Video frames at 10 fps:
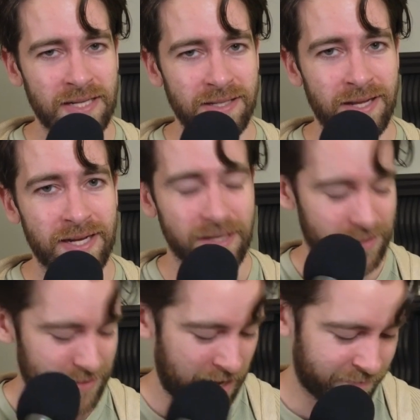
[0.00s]

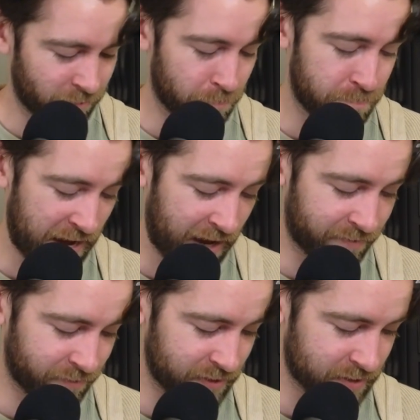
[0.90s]
like, I feel bad
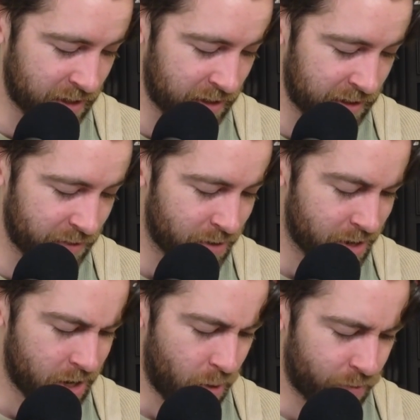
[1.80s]
for this guy now.
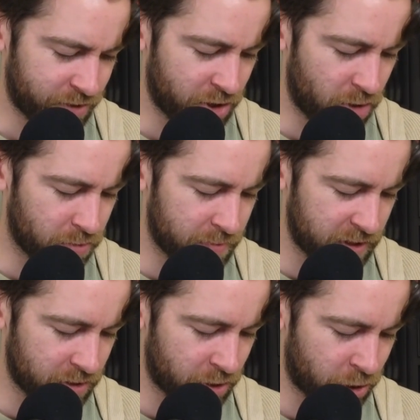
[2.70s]
When the
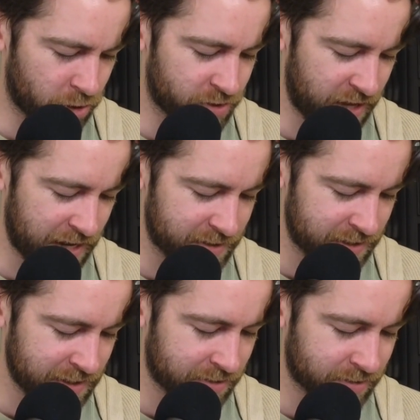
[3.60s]
nobleman heard that,
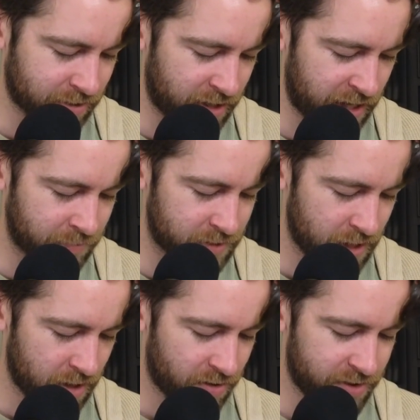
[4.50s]
he exclaimed,
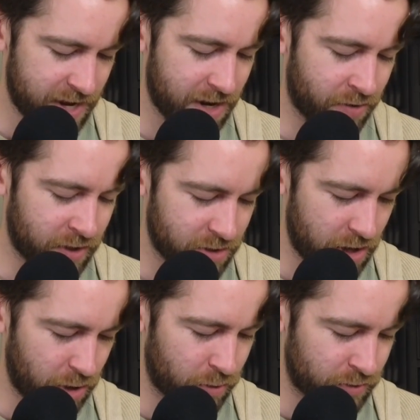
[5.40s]
There, he
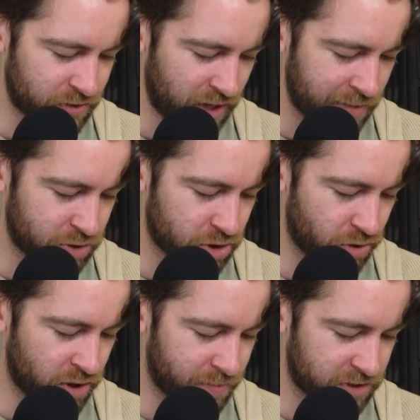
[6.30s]
knows. I'm
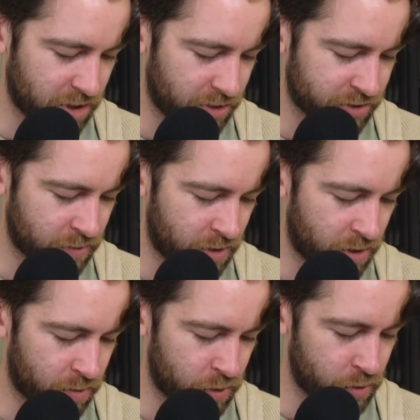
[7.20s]
sure he must also
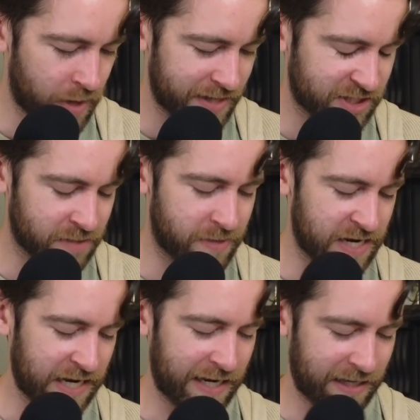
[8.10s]
know who has the
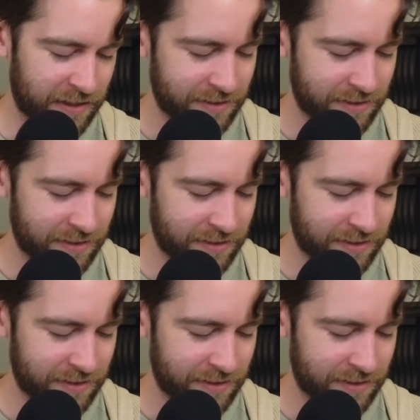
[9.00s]
money.